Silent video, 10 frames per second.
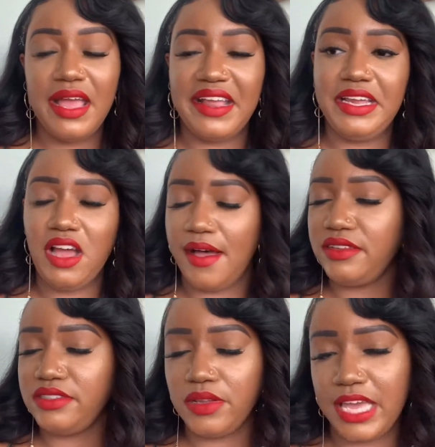And he
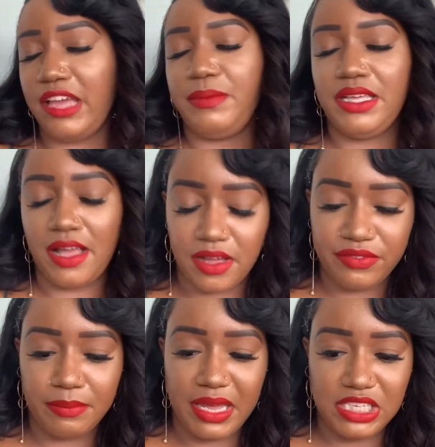also gave me
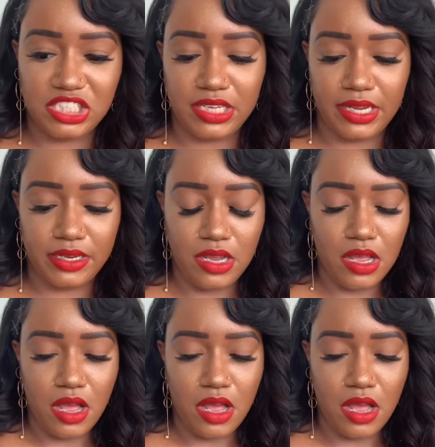confirmation